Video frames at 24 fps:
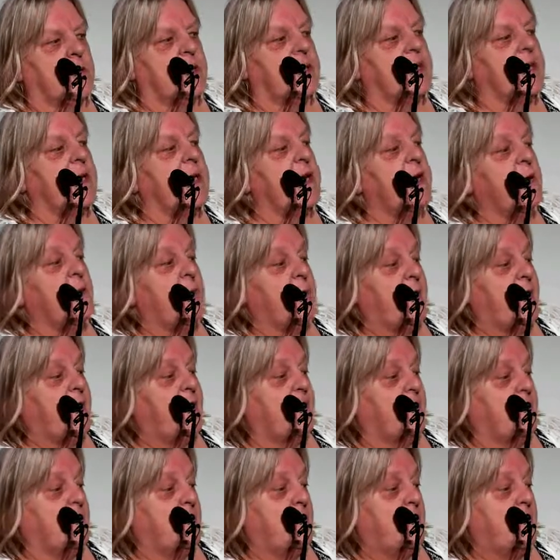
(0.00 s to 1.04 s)
Little
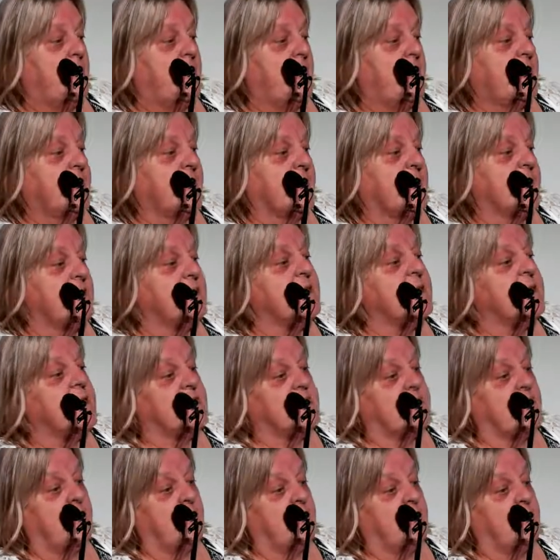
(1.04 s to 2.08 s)
bits and pieces
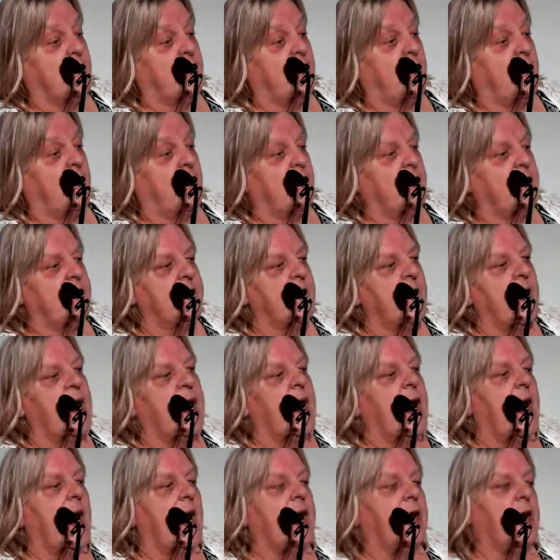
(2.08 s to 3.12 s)
sometimes,
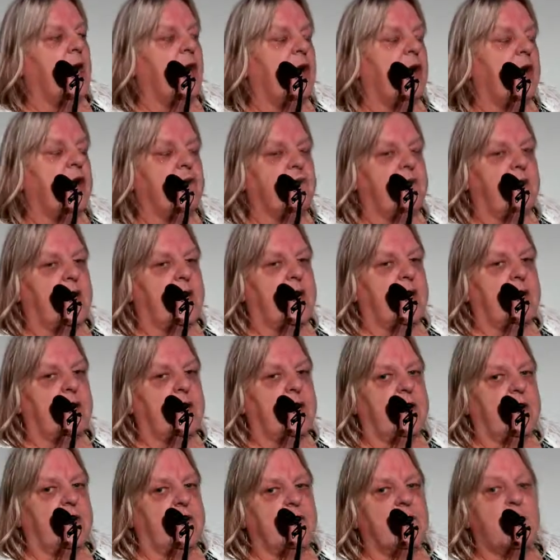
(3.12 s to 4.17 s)
and a lot of
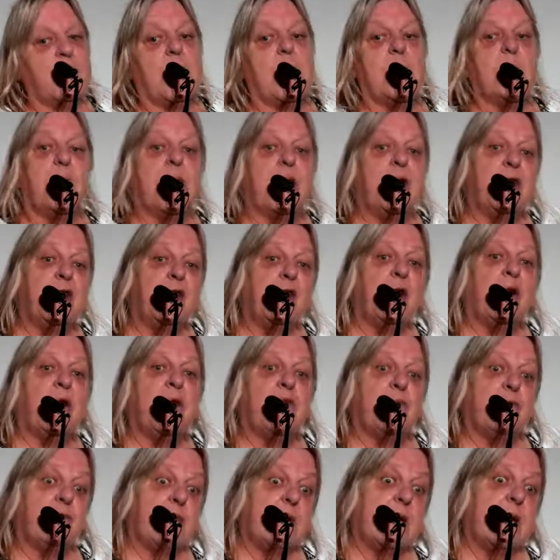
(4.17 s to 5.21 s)
areas where we're
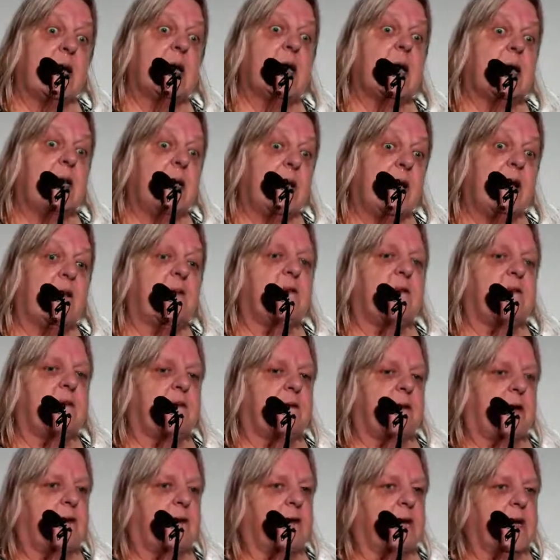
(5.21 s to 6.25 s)
not really
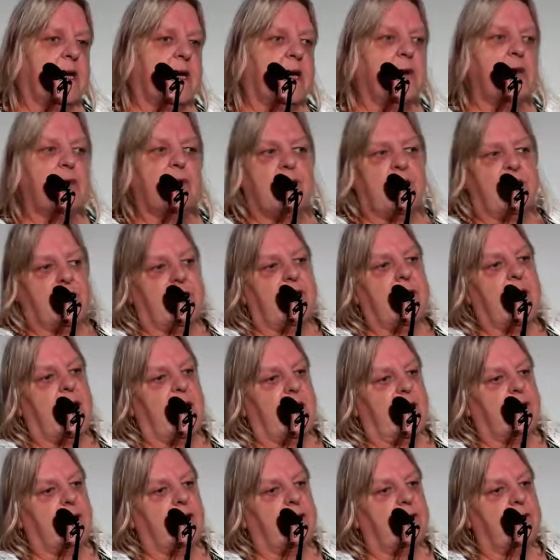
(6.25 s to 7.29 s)
necessarily good at
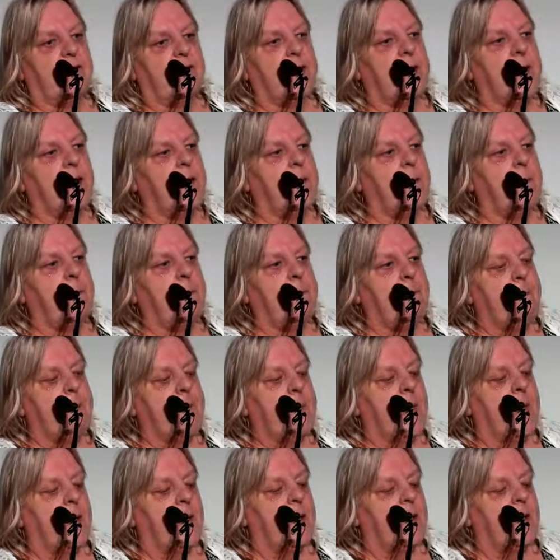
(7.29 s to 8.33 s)
that, yeah?
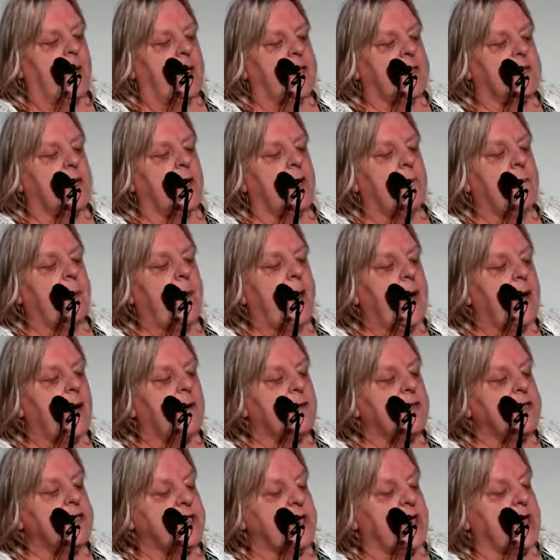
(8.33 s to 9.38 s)
So
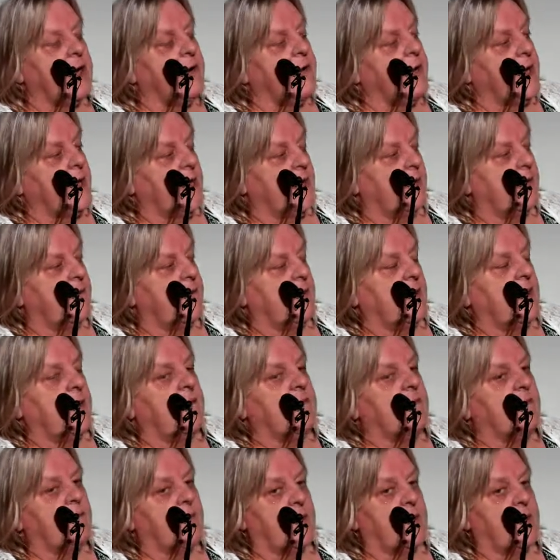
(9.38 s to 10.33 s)
power sharing is